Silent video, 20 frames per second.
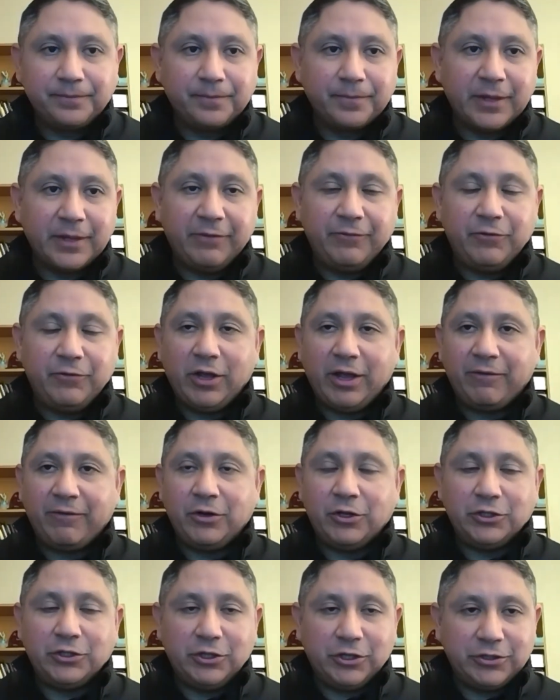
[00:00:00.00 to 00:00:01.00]
if you have
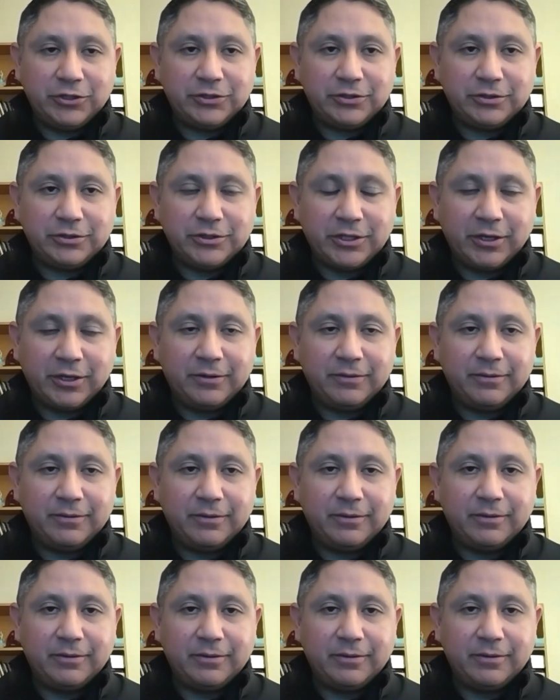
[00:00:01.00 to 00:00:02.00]
not done
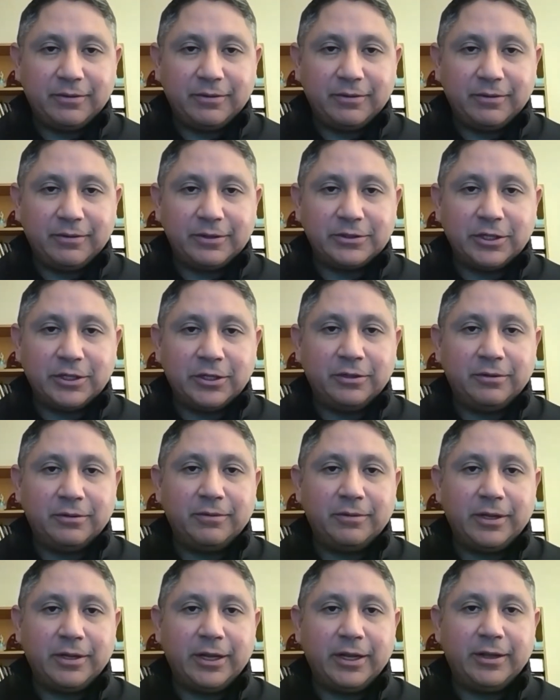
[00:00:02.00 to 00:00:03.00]

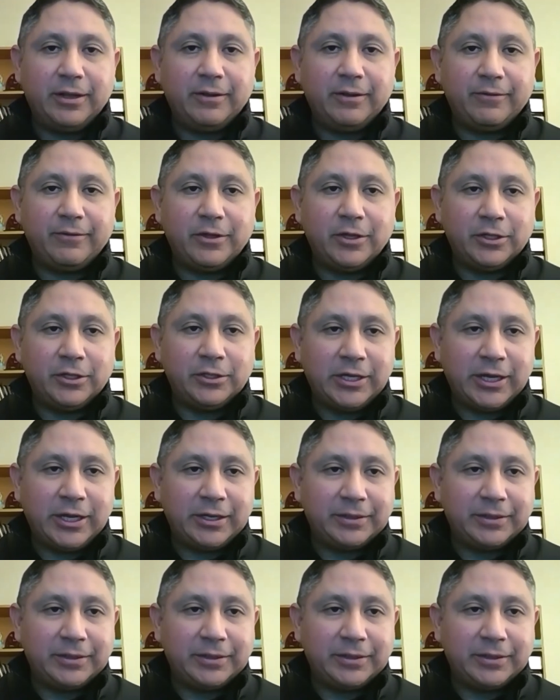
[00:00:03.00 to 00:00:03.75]
that.